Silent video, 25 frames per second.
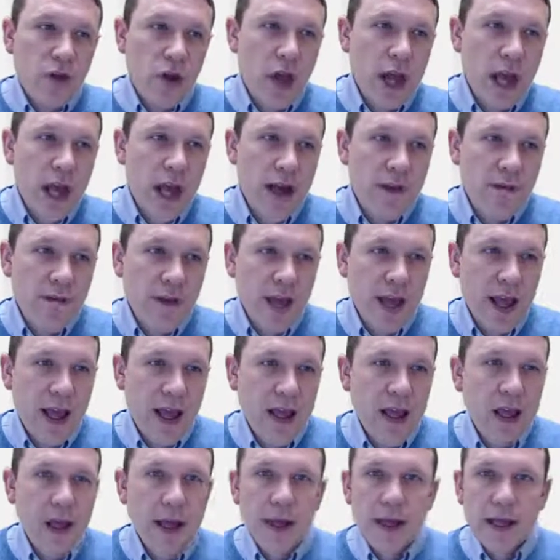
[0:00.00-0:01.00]
If you have
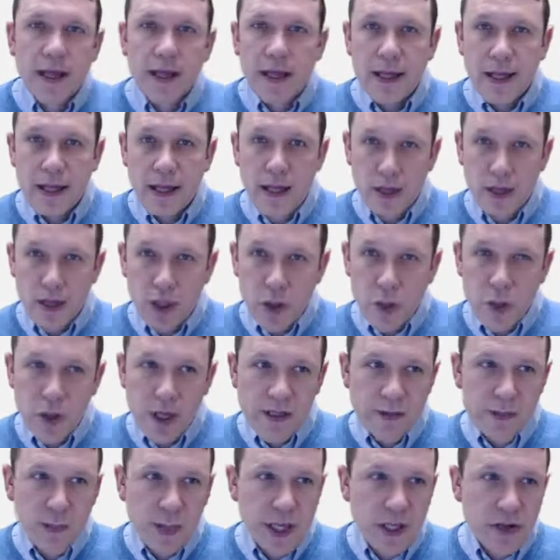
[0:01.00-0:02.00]
a uh,
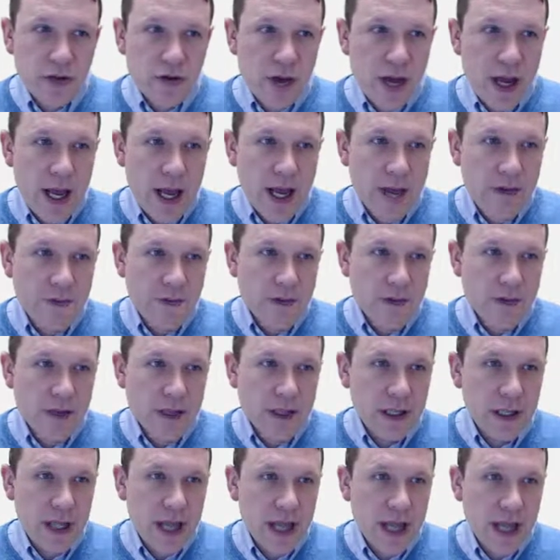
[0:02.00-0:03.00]
USB
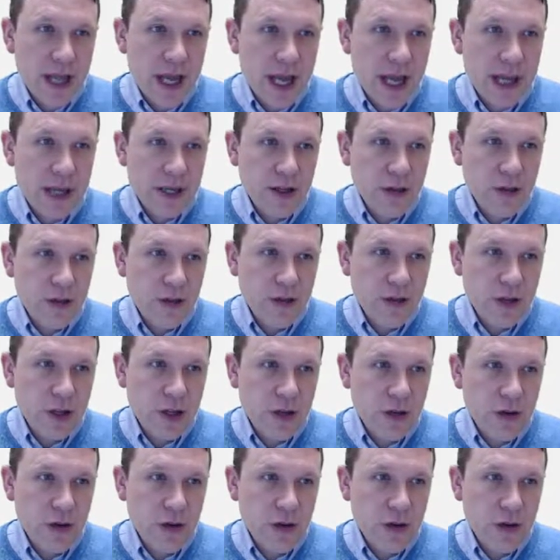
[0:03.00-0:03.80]
drive like I do,